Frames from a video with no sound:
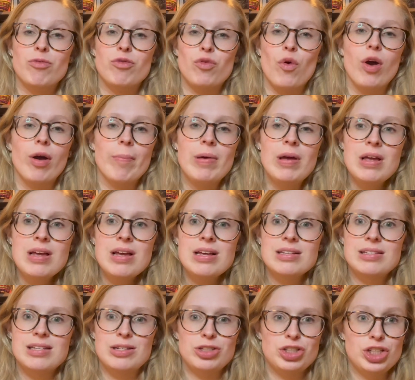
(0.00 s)
form
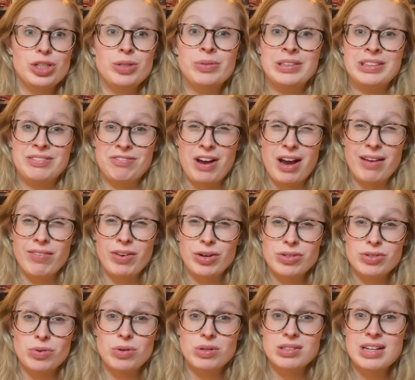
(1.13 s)
since she was five
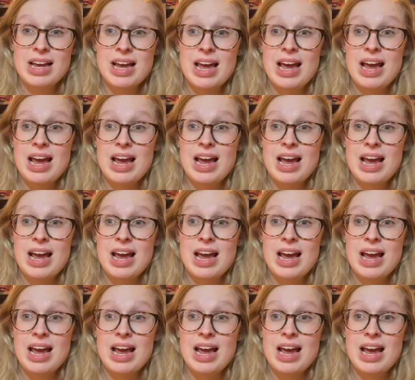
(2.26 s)
years old.